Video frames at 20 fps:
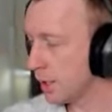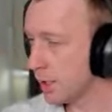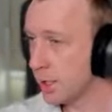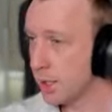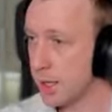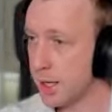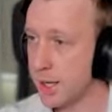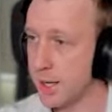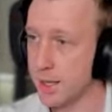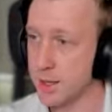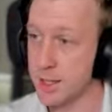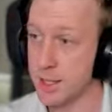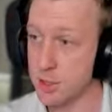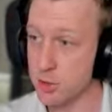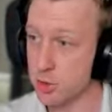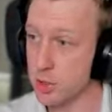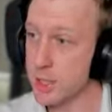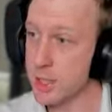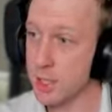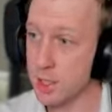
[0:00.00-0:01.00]

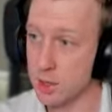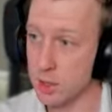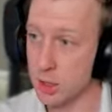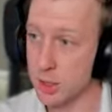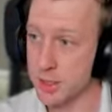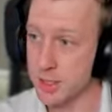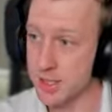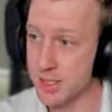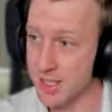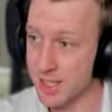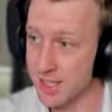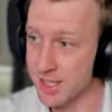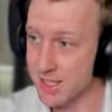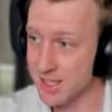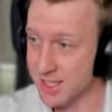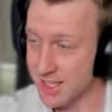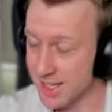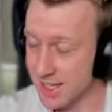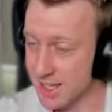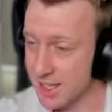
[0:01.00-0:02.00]
That's right, a lot of
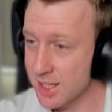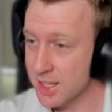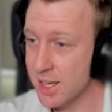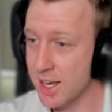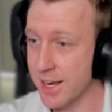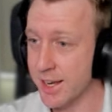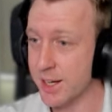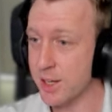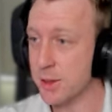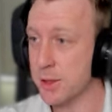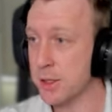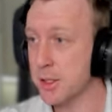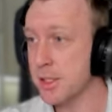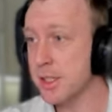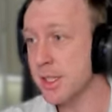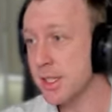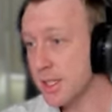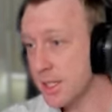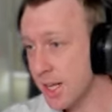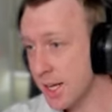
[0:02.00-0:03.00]
CC and a lot of
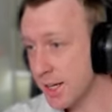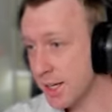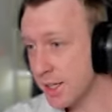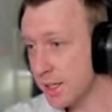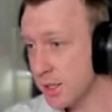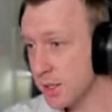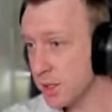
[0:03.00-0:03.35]
stunning.